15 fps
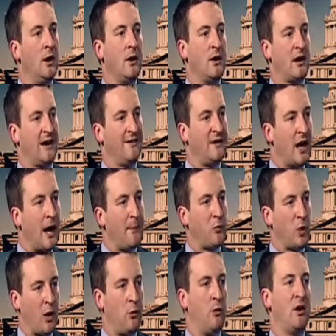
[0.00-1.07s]
kind of top
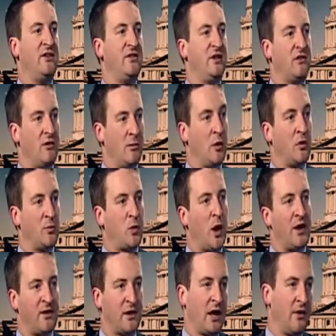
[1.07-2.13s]
priorities, these are the most
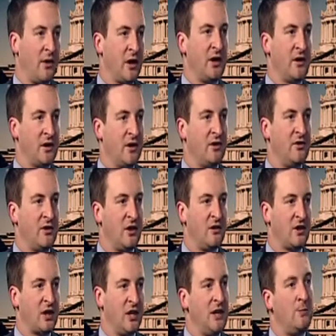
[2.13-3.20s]
pressing, I think is
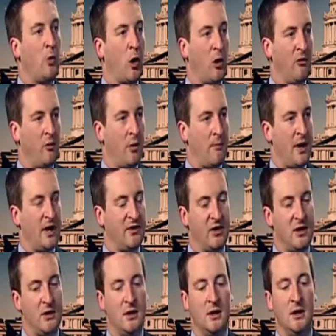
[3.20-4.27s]
a key part of what makes
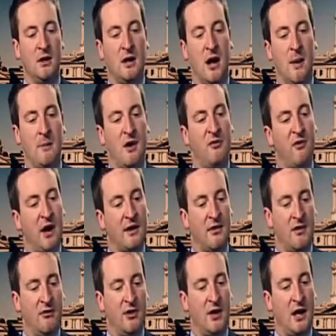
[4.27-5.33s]
it
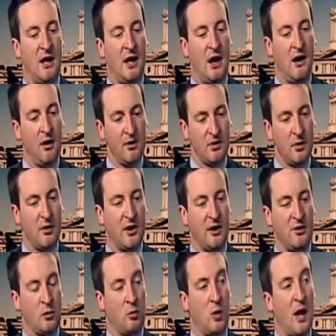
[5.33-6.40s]
effective. And I also think
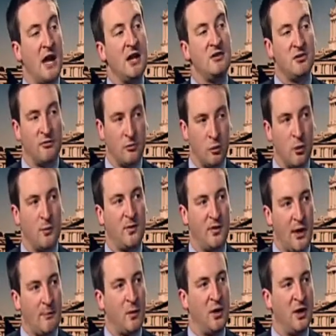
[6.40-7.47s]
the range of groups
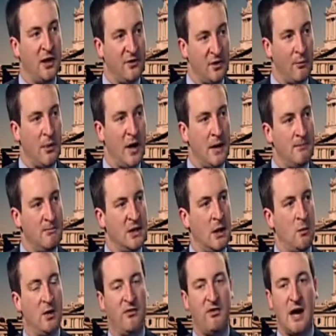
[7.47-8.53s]
that participate.
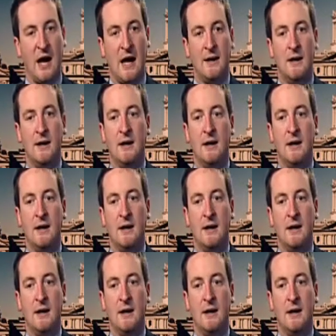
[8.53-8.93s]
We've got